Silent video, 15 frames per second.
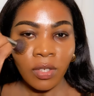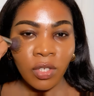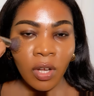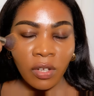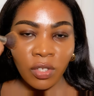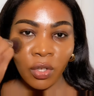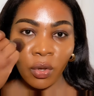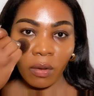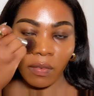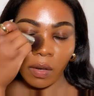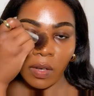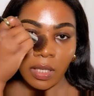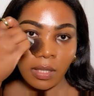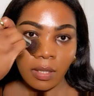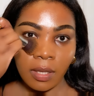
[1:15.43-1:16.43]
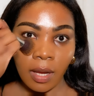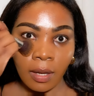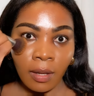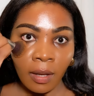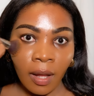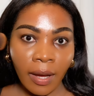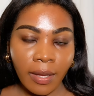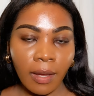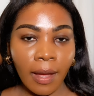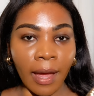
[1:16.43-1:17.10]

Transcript: It does look very skin-like.